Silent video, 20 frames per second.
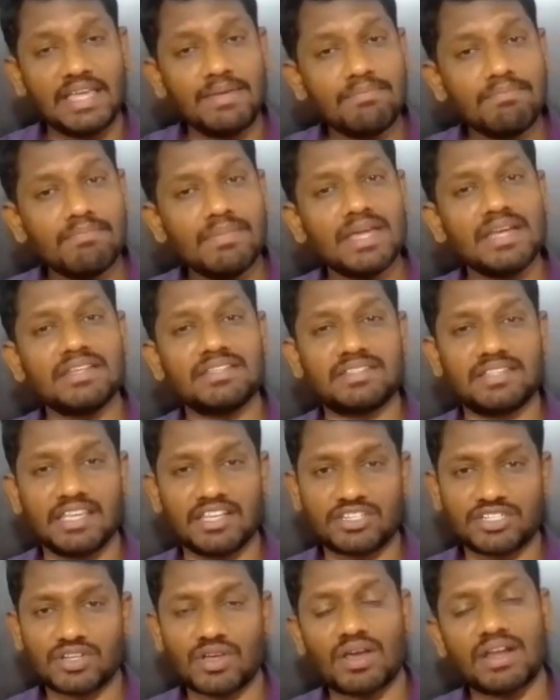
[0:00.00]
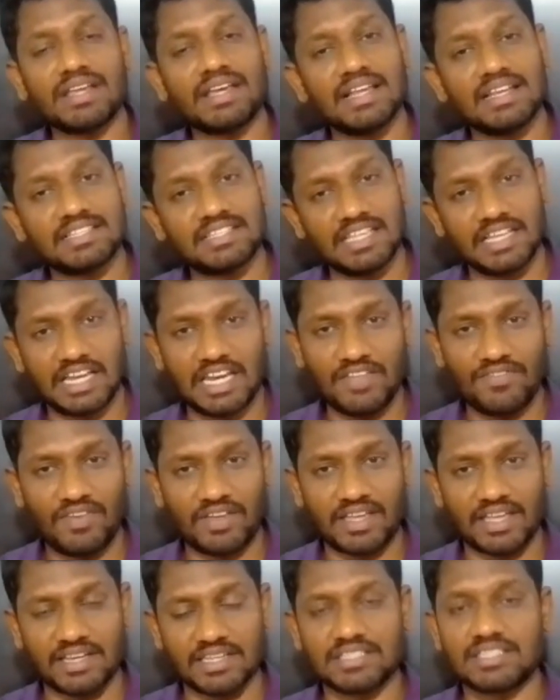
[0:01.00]
immense historical
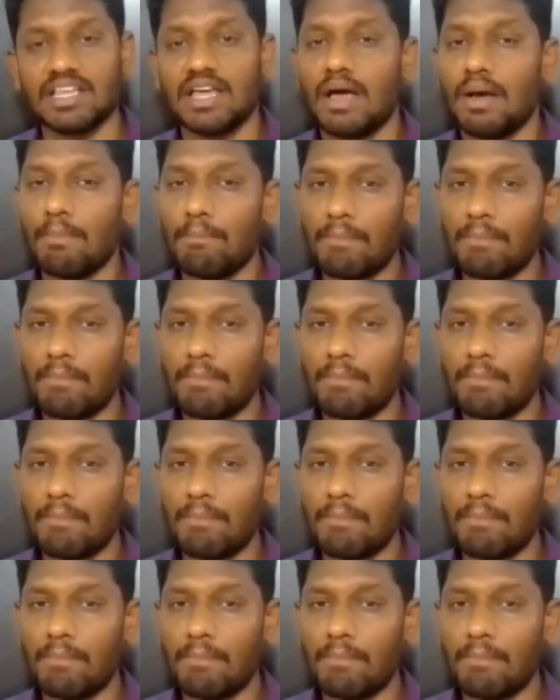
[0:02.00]
significance,